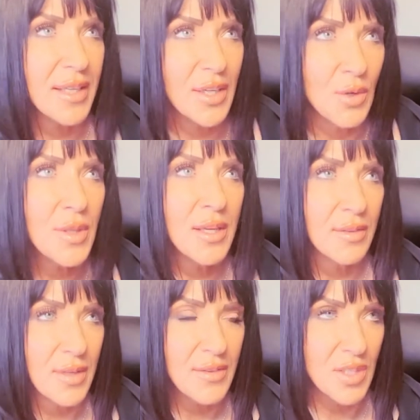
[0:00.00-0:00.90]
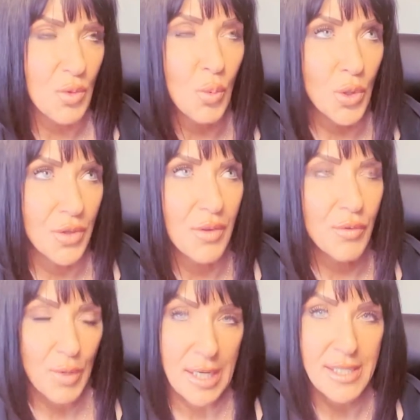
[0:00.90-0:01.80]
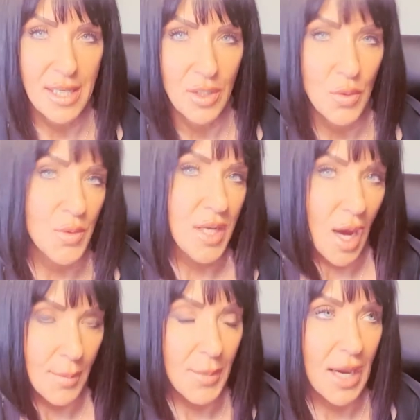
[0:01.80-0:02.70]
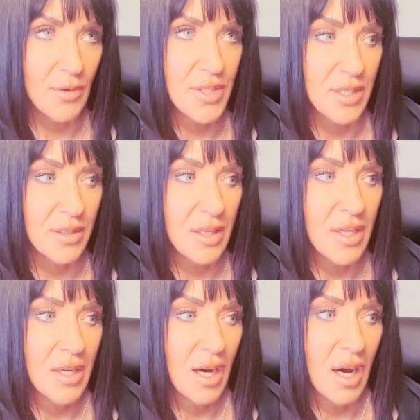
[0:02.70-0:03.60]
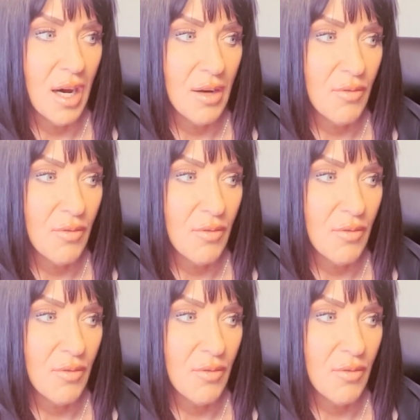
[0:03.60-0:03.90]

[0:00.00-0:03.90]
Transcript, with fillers: I know they that's the word, the phrase they use, compounded uh,